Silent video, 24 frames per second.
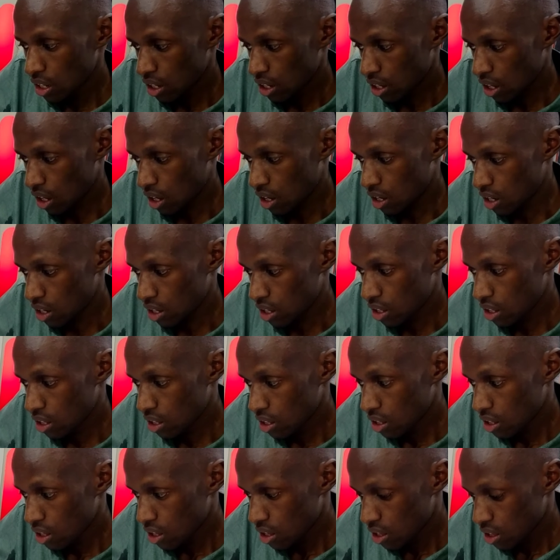
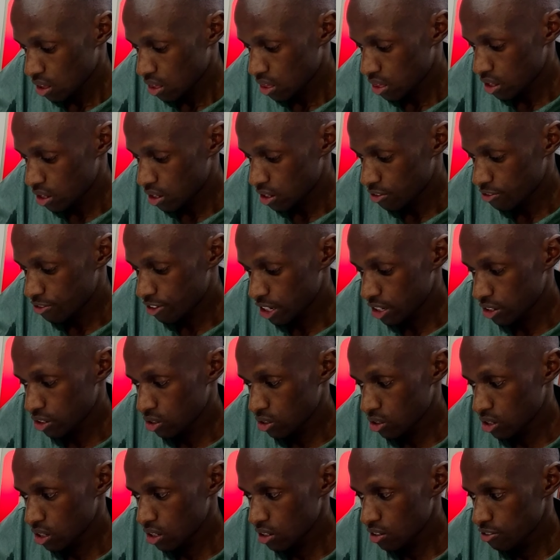The
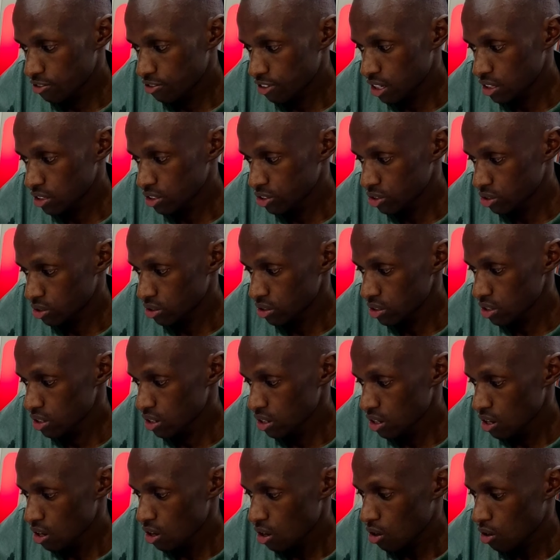final function
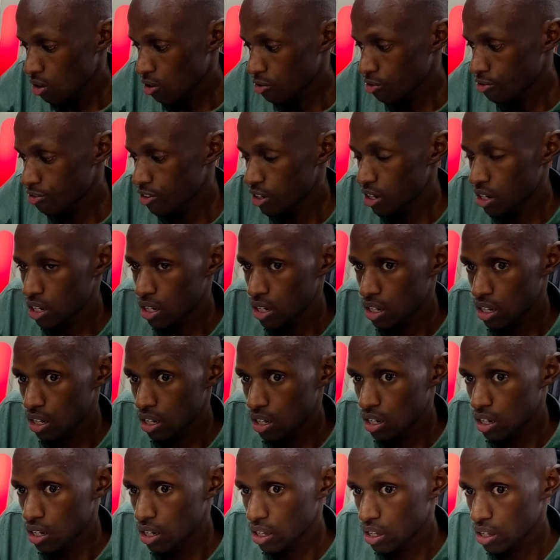of
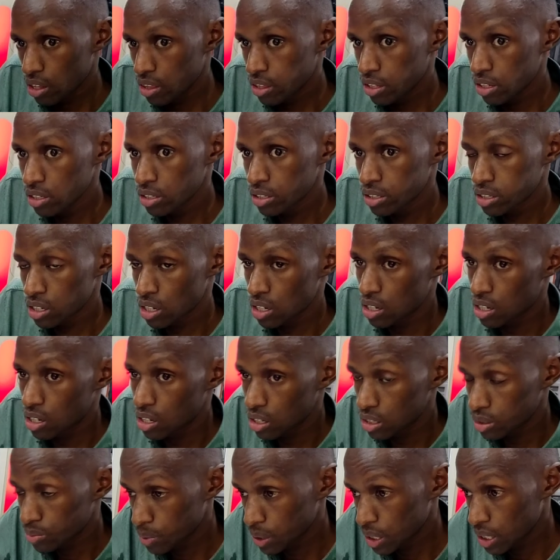this
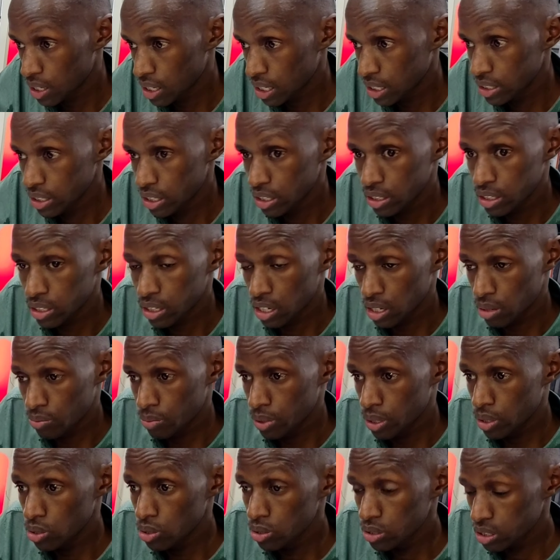speed light, it can be
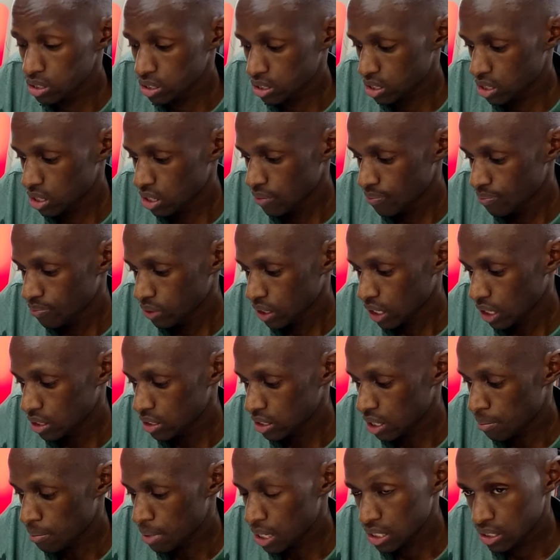used as
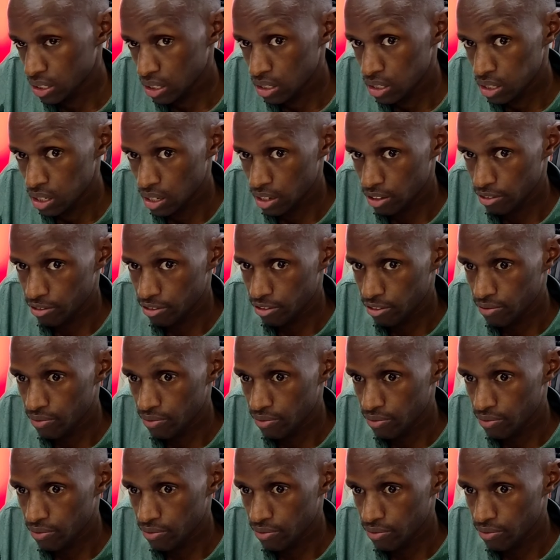a master slave.